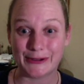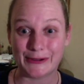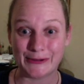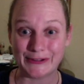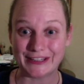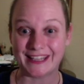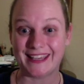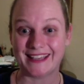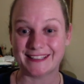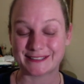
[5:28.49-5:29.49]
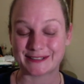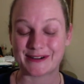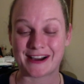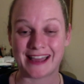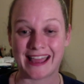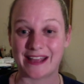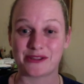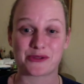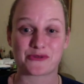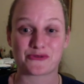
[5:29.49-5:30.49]
early. So I had
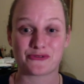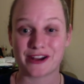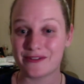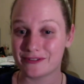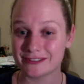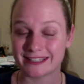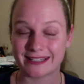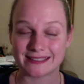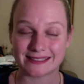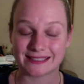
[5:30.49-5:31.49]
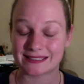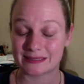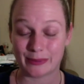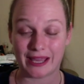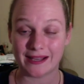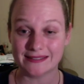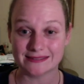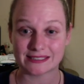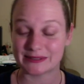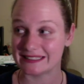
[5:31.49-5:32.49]
3 full days spare,
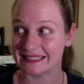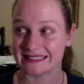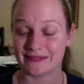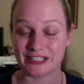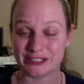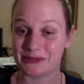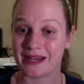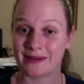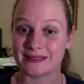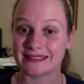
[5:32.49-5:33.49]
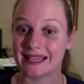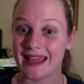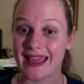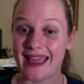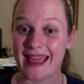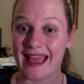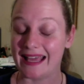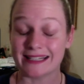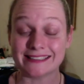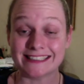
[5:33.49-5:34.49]
so what's that, 72 hours,
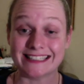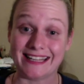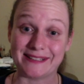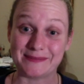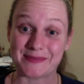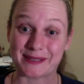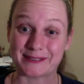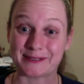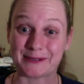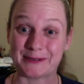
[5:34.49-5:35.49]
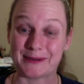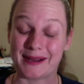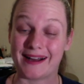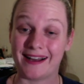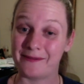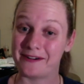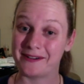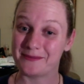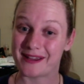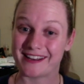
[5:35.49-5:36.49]
and I didn't need it. So I
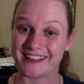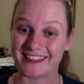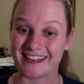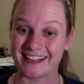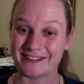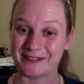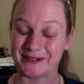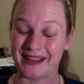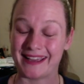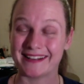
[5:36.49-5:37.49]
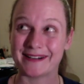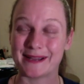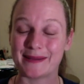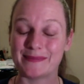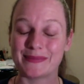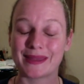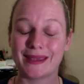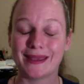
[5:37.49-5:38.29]
won my 9th nano, and I am